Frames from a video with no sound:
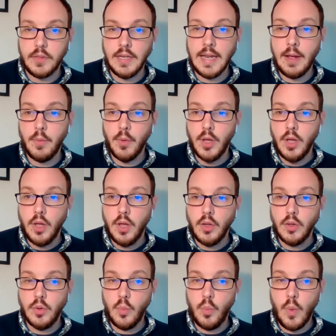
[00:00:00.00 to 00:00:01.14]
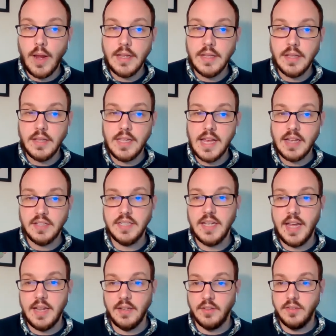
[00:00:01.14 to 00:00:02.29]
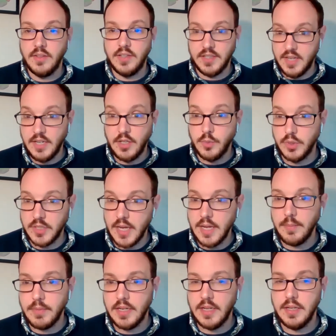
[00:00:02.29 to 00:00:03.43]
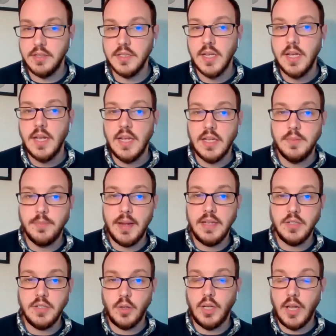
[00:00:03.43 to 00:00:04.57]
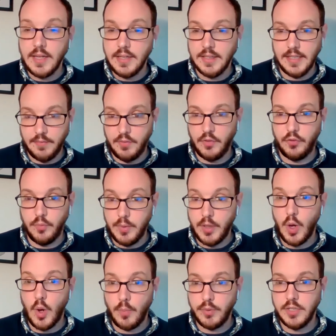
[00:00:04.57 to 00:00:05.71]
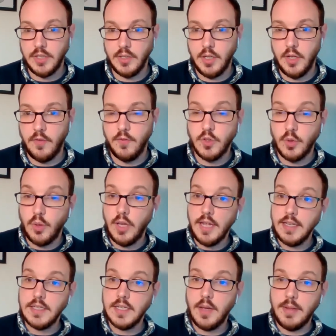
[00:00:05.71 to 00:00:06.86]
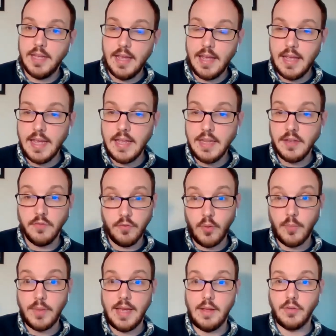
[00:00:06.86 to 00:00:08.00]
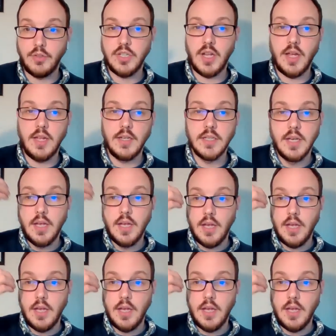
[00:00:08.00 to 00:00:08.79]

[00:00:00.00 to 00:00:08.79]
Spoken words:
Now, the way that the SCN decides what time it is based on light levels from the optic nerve. So light coming in from the outside